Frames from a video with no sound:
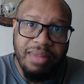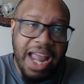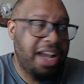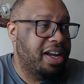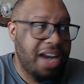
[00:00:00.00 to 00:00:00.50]

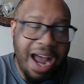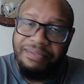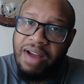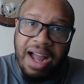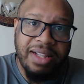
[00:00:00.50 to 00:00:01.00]
They could
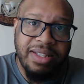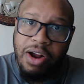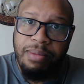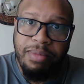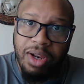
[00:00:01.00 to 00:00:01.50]
not find
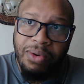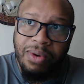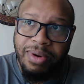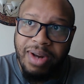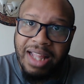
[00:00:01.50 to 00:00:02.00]
Terry
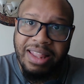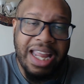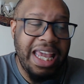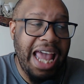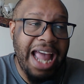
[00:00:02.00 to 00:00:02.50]
McLaurin. I
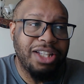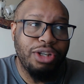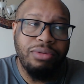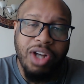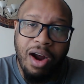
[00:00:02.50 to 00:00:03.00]
think he had
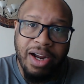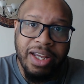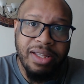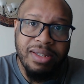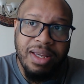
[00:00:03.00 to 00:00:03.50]
2
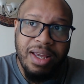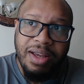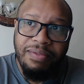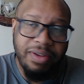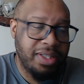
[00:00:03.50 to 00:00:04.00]
targets
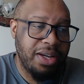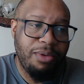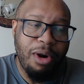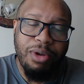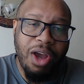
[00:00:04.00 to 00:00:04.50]
for
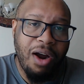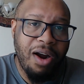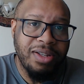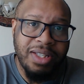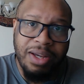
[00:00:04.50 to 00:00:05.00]
0
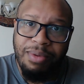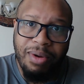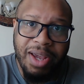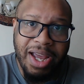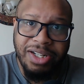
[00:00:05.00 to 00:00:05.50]
yards,
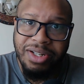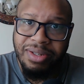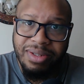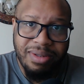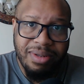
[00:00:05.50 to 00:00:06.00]
0
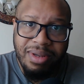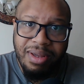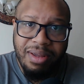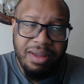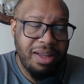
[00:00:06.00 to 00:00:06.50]
catches.
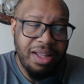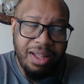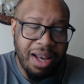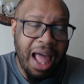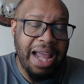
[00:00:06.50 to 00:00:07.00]

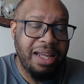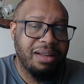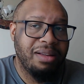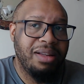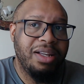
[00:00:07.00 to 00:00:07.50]
Like,
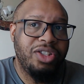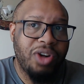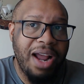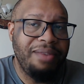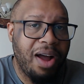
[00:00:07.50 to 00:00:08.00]

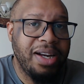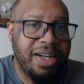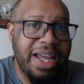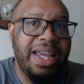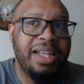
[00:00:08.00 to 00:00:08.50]
Travon
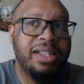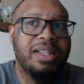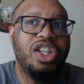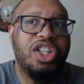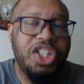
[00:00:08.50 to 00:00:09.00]
Diggs
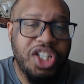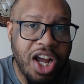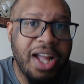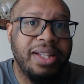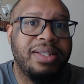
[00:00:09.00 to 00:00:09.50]

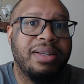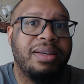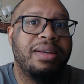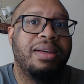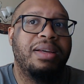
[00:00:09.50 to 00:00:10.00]
shut
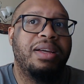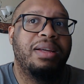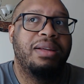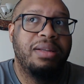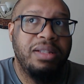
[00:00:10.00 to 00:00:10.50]

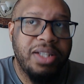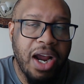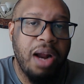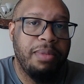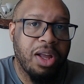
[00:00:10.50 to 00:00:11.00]

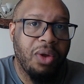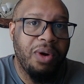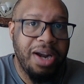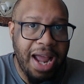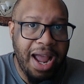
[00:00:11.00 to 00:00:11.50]
Terry
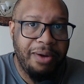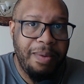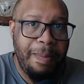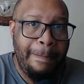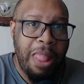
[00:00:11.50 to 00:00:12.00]
McLaurin down.
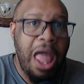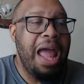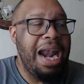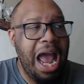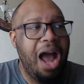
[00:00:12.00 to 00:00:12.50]

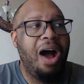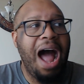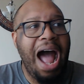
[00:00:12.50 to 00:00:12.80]
Now,